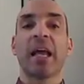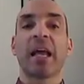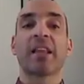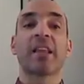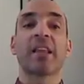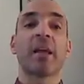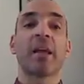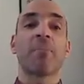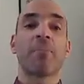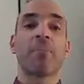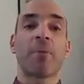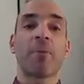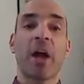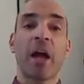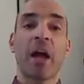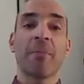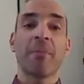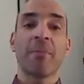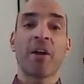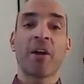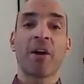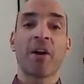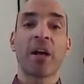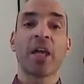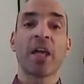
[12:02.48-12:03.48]
as a
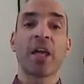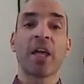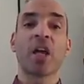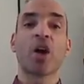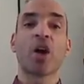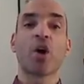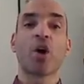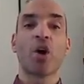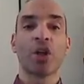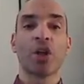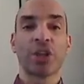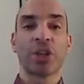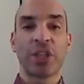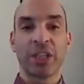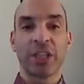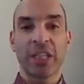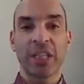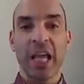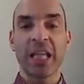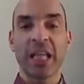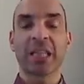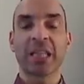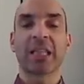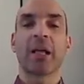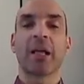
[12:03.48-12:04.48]
primarily
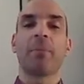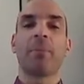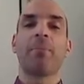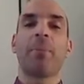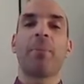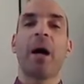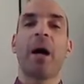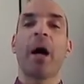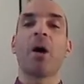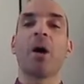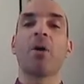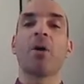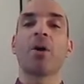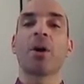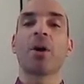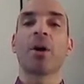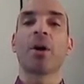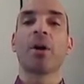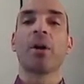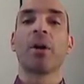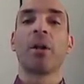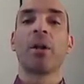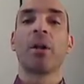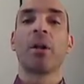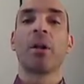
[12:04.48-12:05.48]
continental
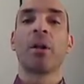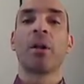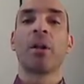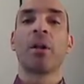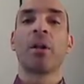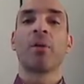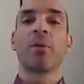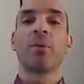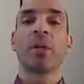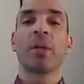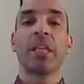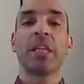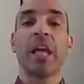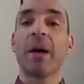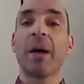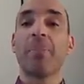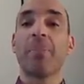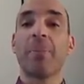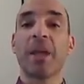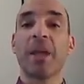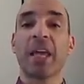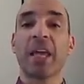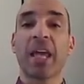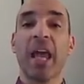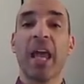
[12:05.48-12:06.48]
power, with the
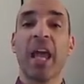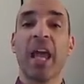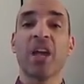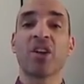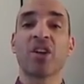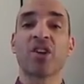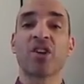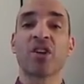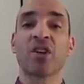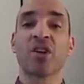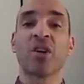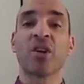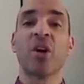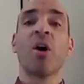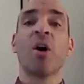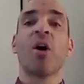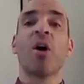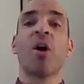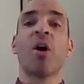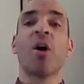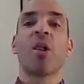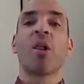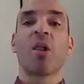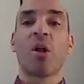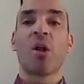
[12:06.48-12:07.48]
application
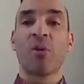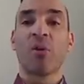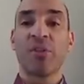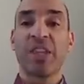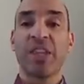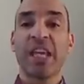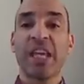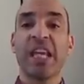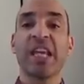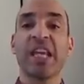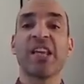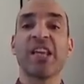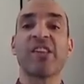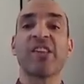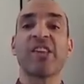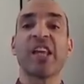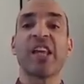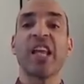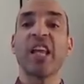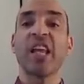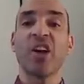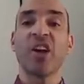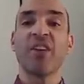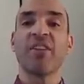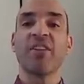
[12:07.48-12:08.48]
of these
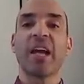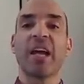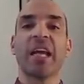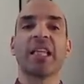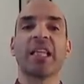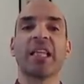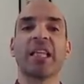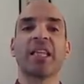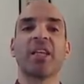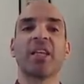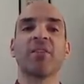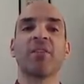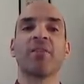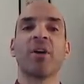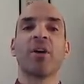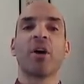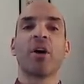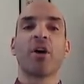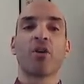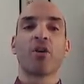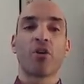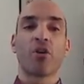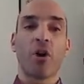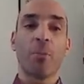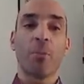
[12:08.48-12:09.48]
innovative
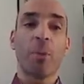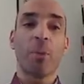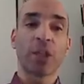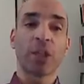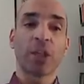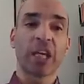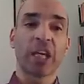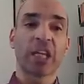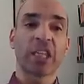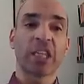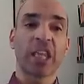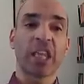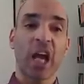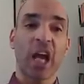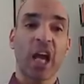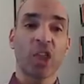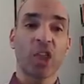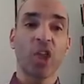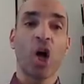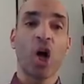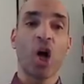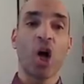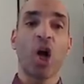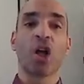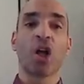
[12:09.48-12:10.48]
robotic
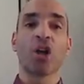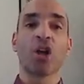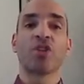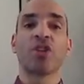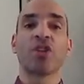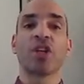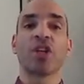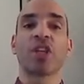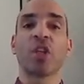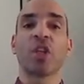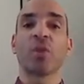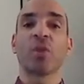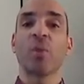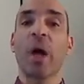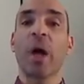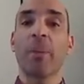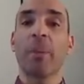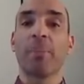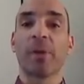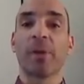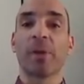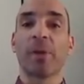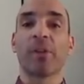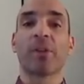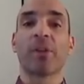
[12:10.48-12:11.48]
technologies and
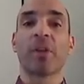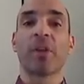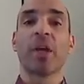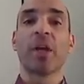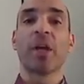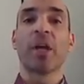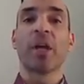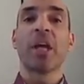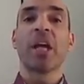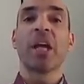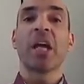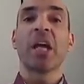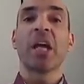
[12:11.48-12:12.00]
weapons,